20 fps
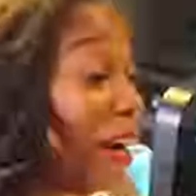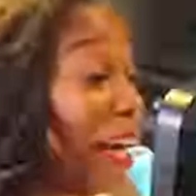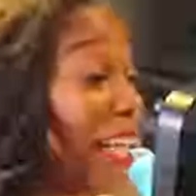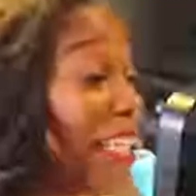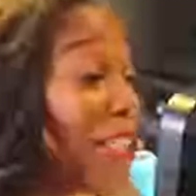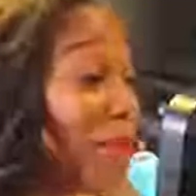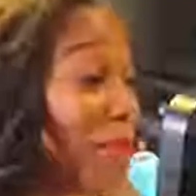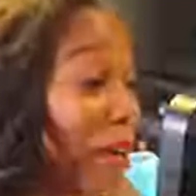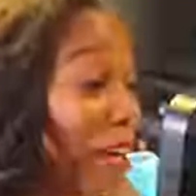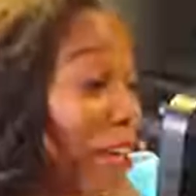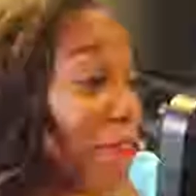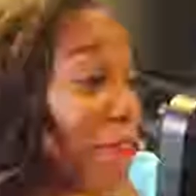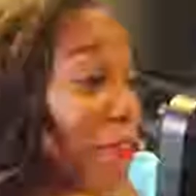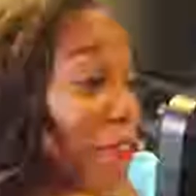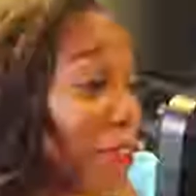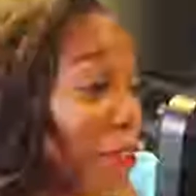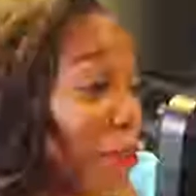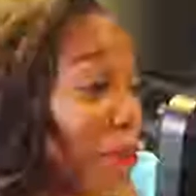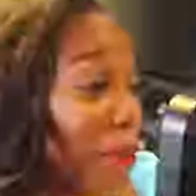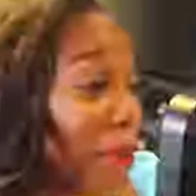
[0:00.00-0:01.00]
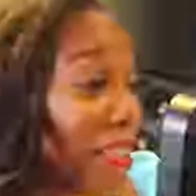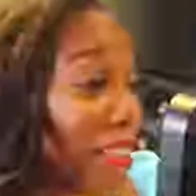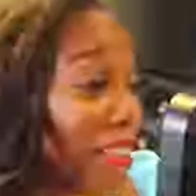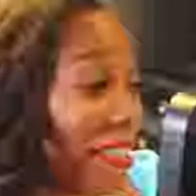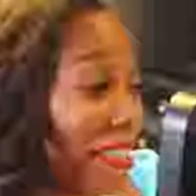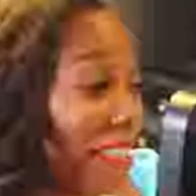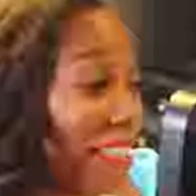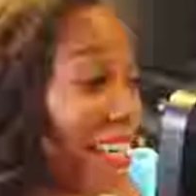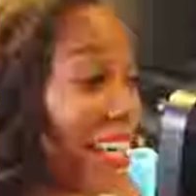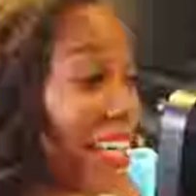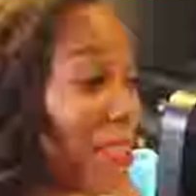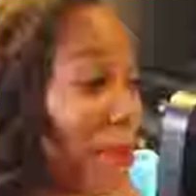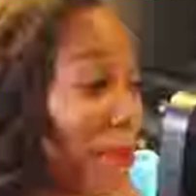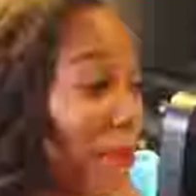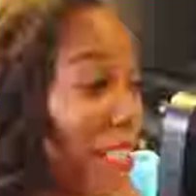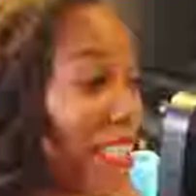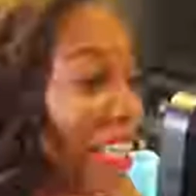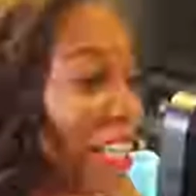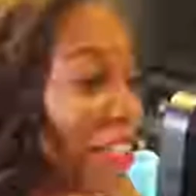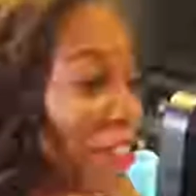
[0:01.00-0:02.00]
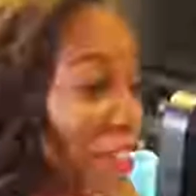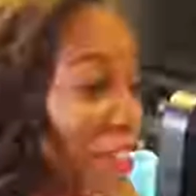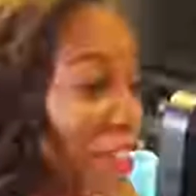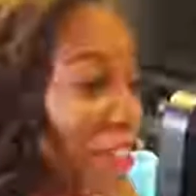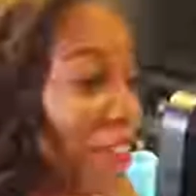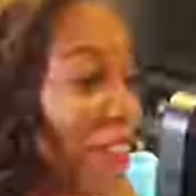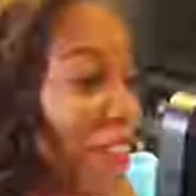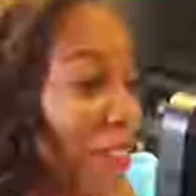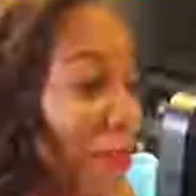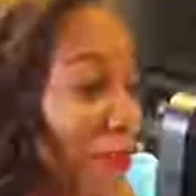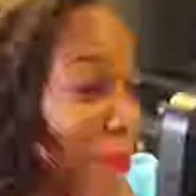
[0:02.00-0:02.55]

know, I did mine for a little bit. I did my natural hair for a